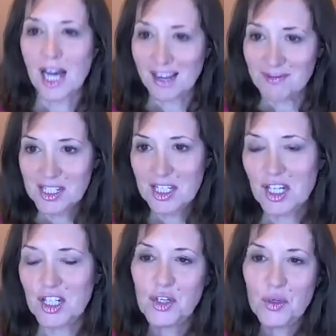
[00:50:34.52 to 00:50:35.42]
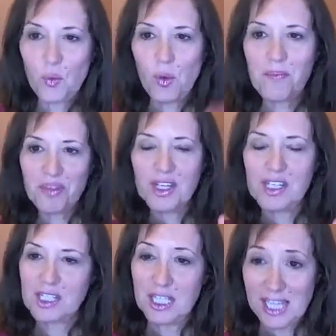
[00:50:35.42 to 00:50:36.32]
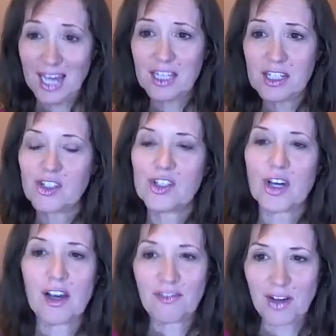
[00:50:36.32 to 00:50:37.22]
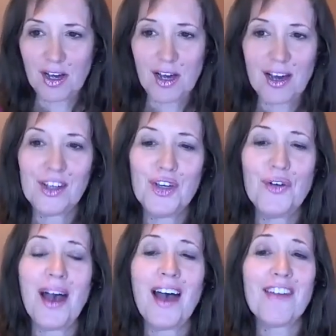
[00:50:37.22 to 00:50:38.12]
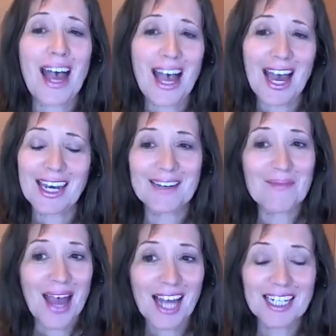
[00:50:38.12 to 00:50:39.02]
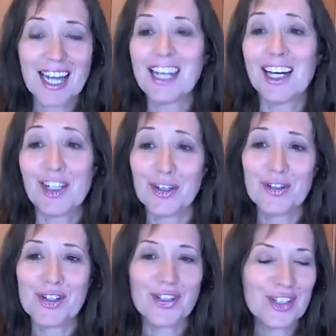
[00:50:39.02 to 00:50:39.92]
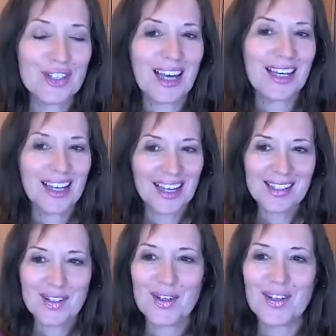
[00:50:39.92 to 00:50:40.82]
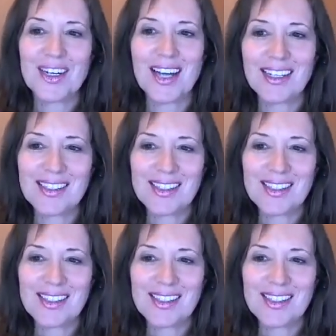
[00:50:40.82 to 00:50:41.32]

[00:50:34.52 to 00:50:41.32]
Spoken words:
I've been seeing you whip these necklaces off. You have added magnetic closures, I guess, to your necklace.